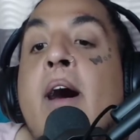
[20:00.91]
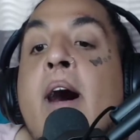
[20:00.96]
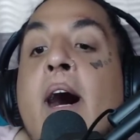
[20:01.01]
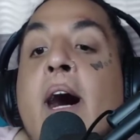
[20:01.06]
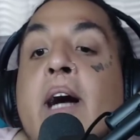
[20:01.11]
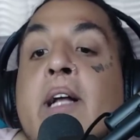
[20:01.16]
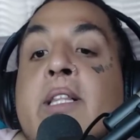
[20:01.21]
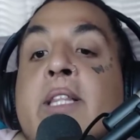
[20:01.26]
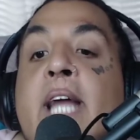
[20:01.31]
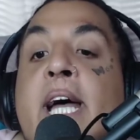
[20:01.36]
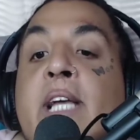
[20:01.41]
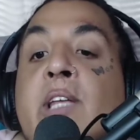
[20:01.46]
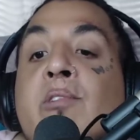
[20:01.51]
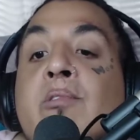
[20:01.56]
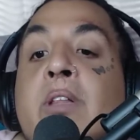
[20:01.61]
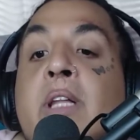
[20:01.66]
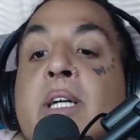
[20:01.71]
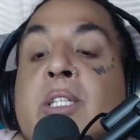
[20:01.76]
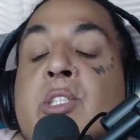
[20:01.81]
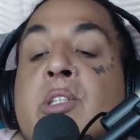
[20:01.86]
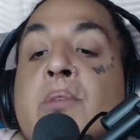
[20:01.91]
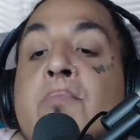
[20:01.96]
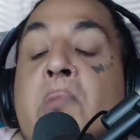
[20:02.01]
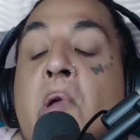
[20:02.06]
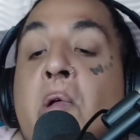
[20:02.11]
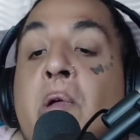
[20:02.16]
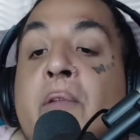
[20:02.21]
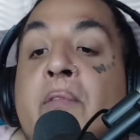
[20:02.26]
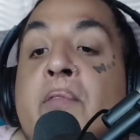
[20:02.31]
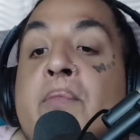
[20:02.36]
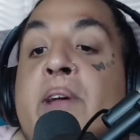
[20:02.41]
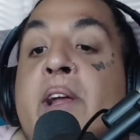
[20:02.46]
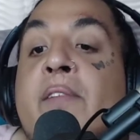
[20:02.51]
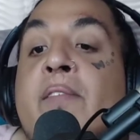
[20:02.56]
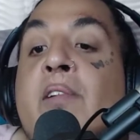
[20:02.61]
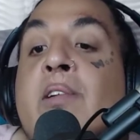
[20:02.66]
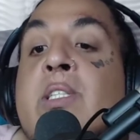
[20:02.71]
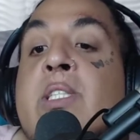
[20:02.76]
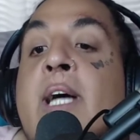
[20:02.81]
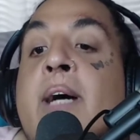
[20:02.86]
Uh, thank you, Luster Poet, for being a
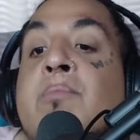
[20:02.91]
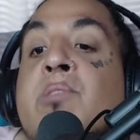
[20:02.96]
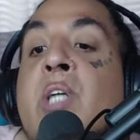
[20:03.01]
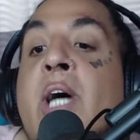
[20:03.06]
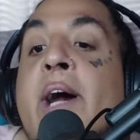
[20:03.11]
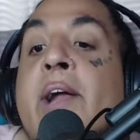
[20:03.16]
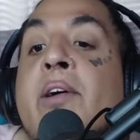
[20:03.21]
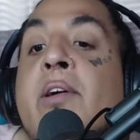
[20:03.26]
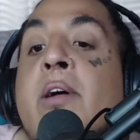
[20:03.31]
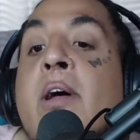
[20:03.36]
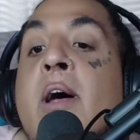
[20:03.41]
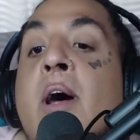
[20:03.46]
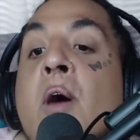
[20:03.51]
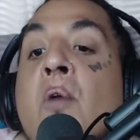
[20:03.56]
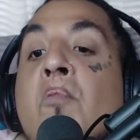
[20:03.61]
first-time chatter.